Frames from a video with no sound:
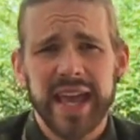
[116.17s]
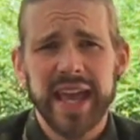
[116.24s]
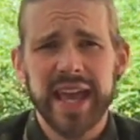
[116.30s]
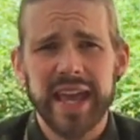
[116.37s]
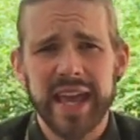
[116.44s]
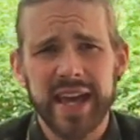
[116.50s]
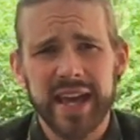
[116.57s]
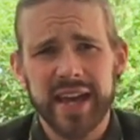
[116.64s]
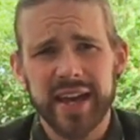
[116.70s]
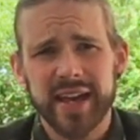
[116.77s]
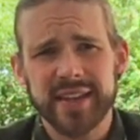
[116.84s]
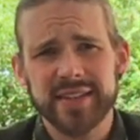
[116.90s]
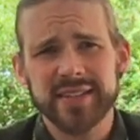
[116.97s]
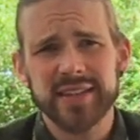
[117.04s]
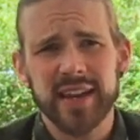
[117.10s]

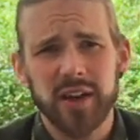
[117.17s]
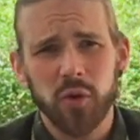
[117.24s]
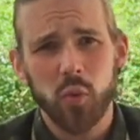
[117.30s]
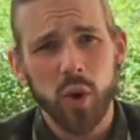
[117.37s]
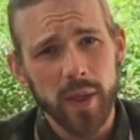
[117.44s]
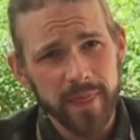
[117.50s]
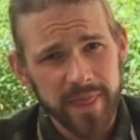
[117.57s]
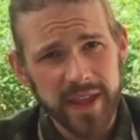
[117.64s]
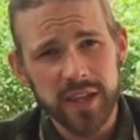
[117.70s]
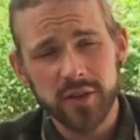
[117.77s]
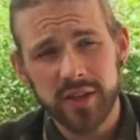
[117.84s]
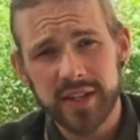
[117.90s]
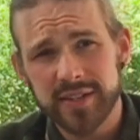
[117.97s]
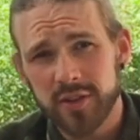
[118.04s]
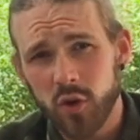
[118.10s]
And one thing you
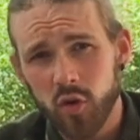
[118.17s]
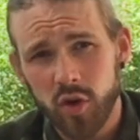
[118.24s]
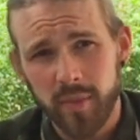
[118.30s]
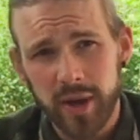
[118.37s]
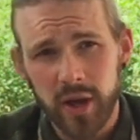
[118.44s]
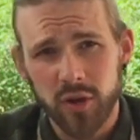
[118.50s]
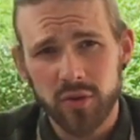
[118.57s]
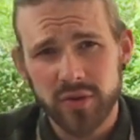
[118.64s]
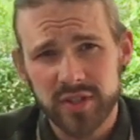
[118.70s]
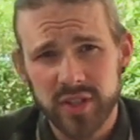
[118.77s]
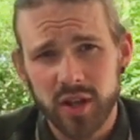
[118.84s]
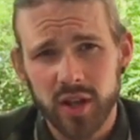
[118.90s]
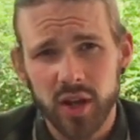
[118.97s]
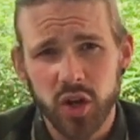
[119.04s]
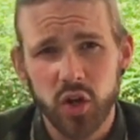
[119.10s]
need to know about
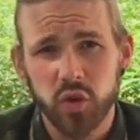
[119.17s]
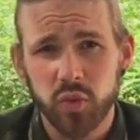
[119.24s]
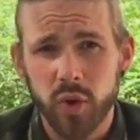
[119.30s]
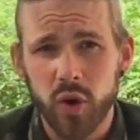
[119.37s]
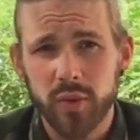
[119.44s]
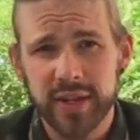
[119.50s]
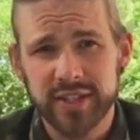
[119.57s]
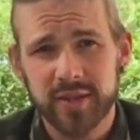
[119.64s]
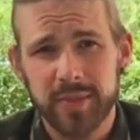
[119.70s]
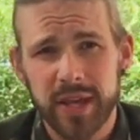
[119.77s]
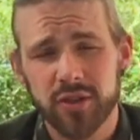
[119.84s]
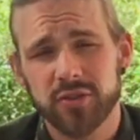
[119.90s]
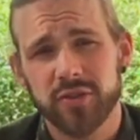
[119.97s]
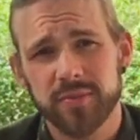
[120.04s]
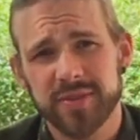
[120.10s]
growing
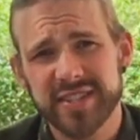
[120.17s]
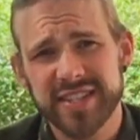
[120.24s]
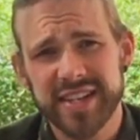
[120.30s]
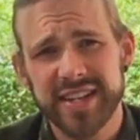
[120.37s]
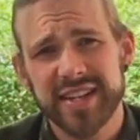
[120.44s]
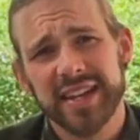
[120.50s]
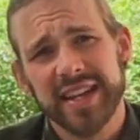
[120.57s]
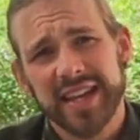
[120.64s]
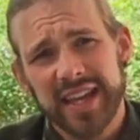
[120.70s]
tomatoes from seed,